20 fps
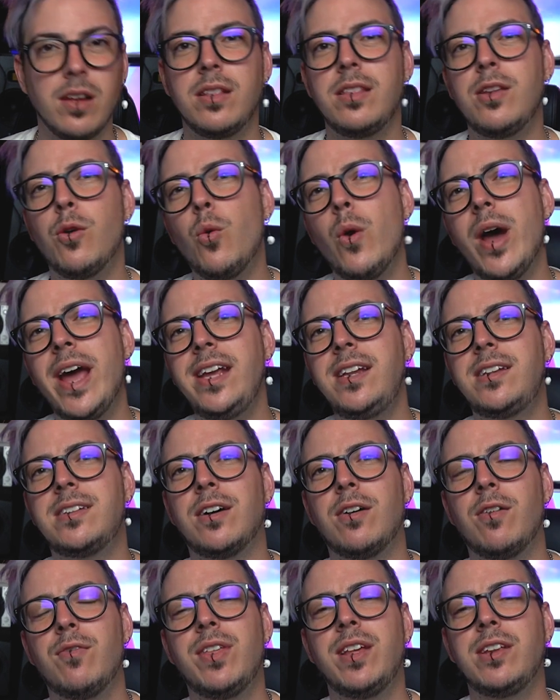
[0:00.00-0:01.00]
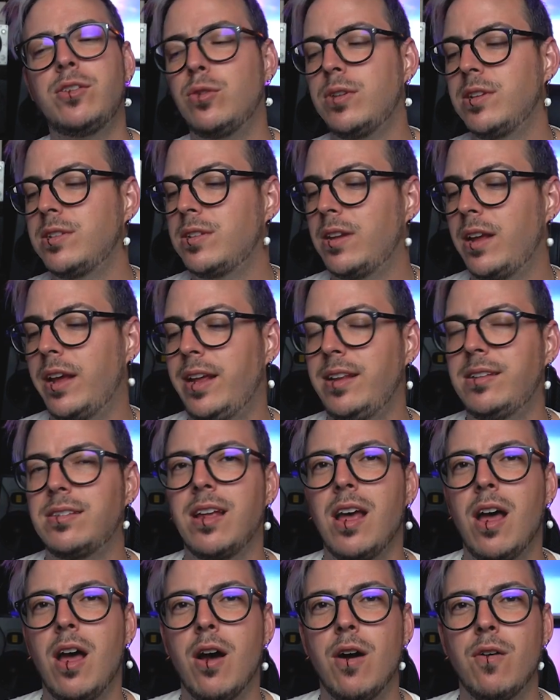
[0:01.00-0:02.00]
The weight of this one
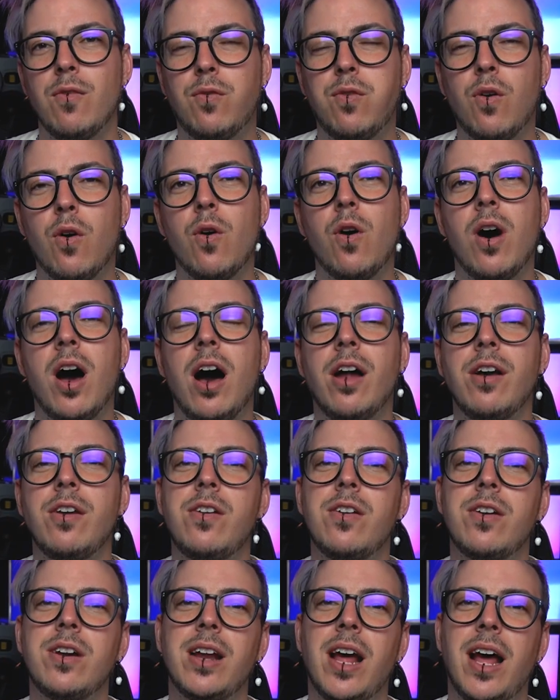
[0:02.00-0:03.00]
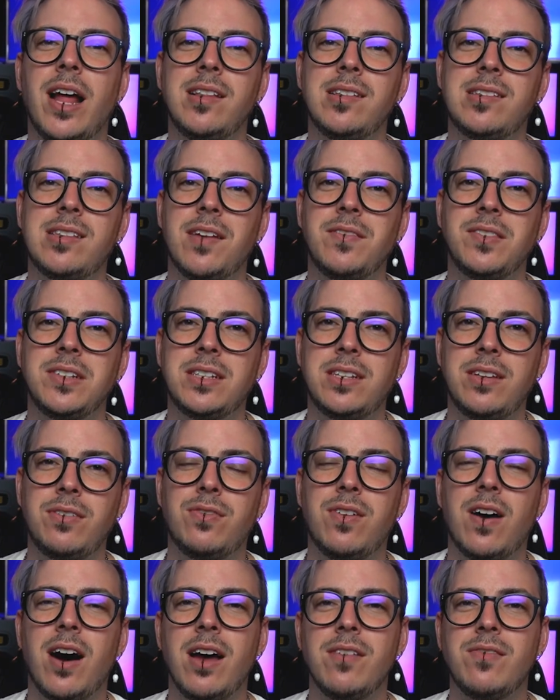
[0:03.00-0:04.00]
is
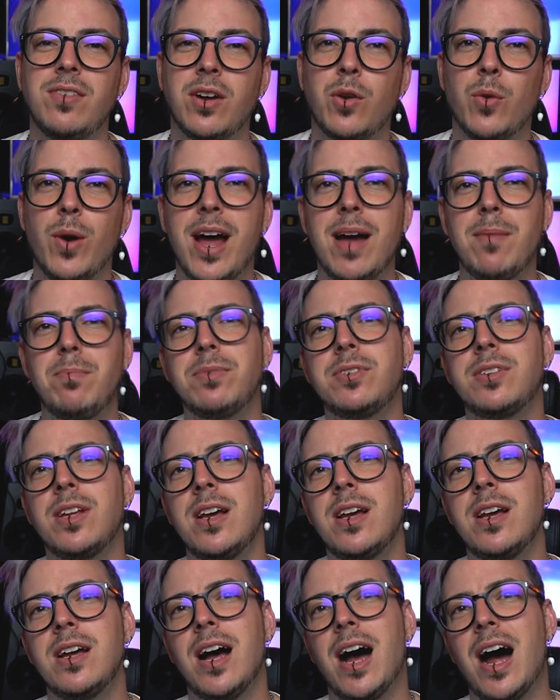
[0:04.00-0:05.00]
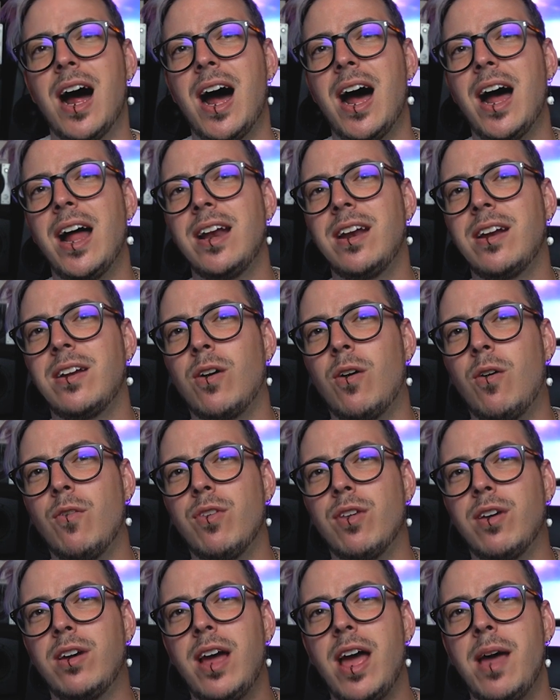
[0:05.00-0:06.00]
475 grams, and of
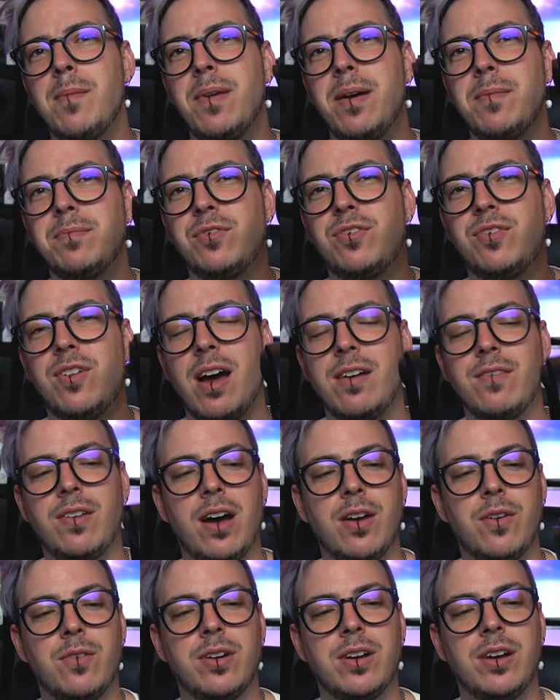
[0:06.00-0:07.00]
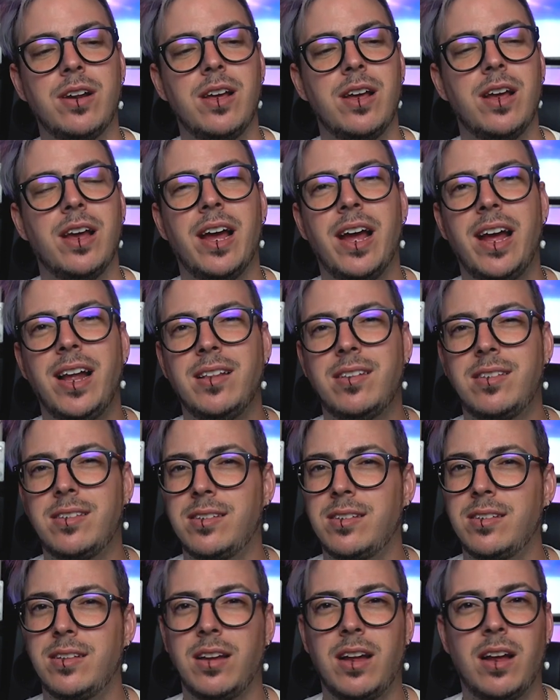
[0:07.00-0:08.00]
the MM-500,
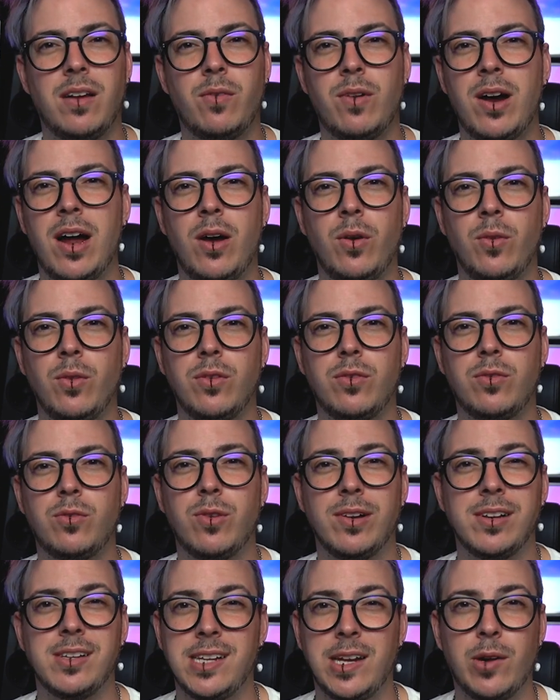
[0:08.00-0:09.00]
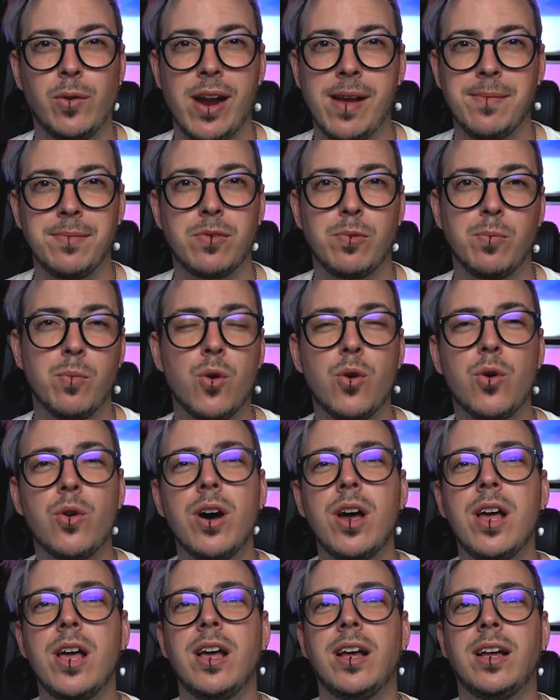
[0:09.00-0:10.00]
it's around 20 grams more.
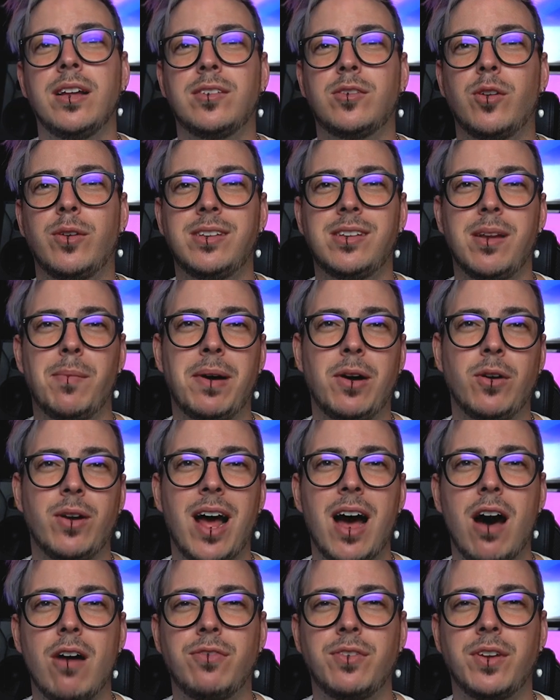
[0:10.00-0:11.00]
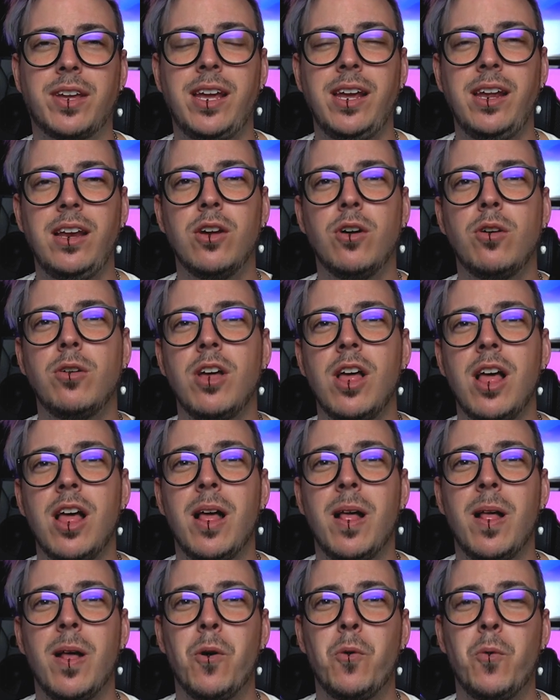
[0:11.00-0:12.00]
So it's about half a kilo,
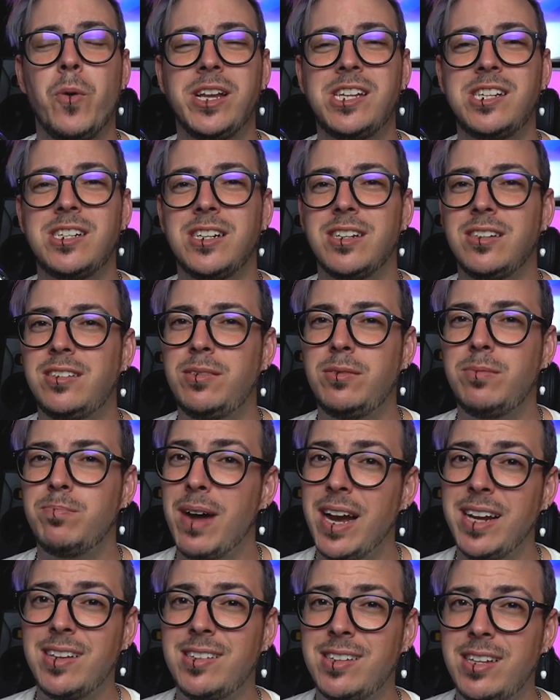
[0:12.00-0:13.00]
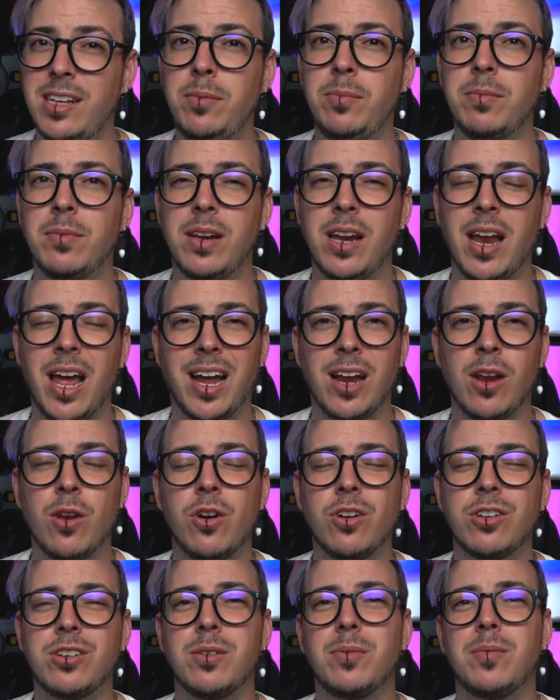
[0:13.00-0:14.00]
which might seem like a
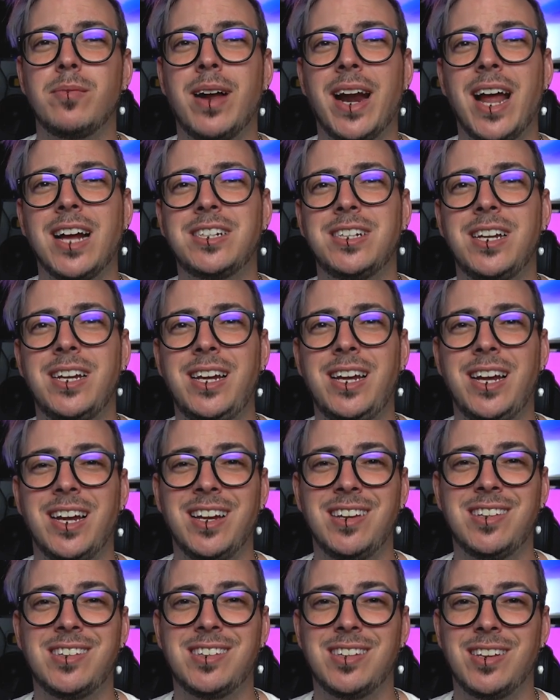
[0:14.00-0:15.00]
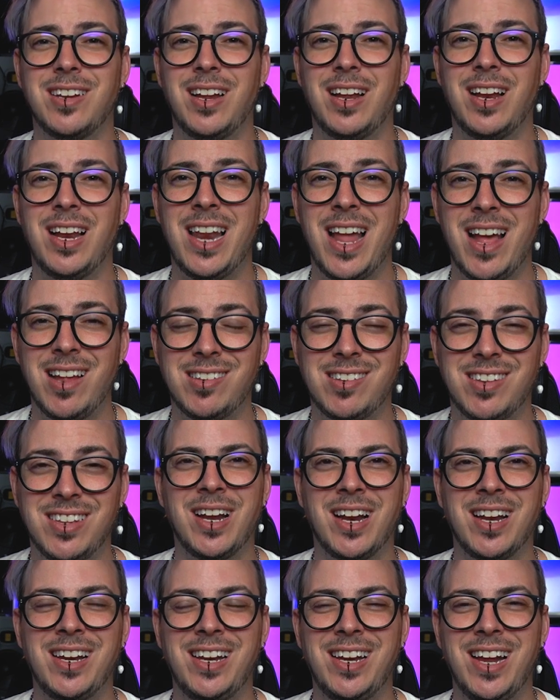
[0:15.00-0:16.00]
lot, but actually it's less
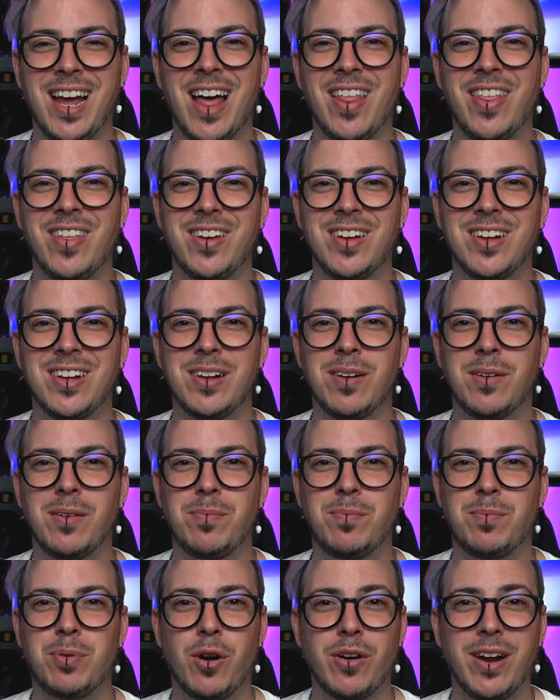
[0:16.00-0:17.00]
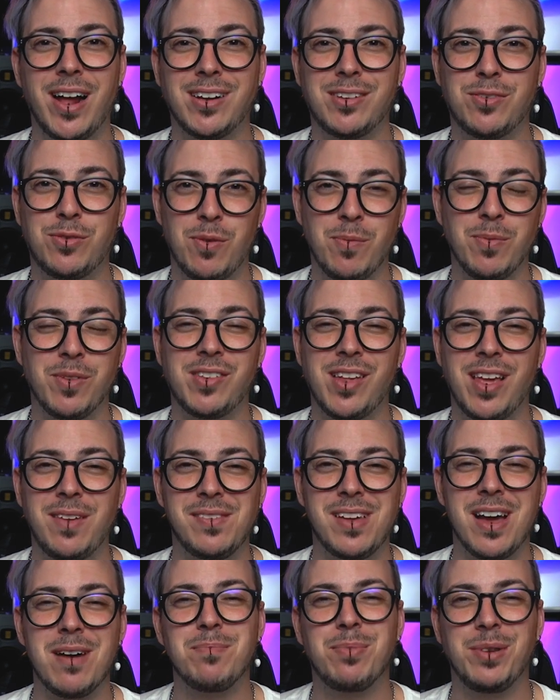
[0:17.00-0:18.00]
than the other products from the same
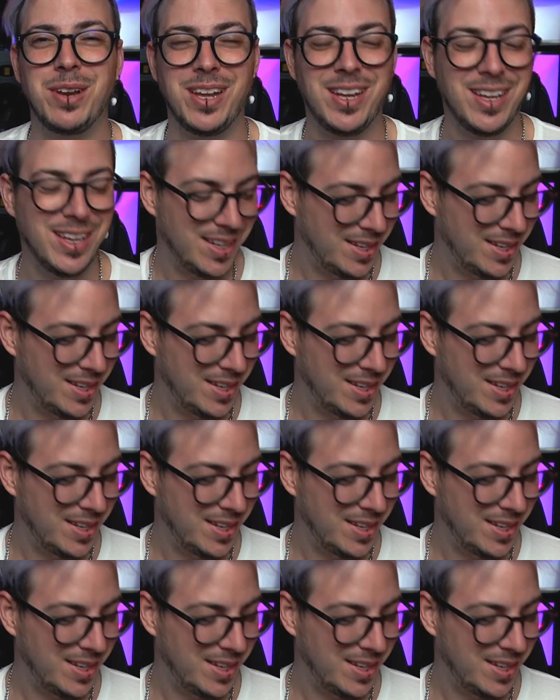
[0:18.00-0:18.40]
company.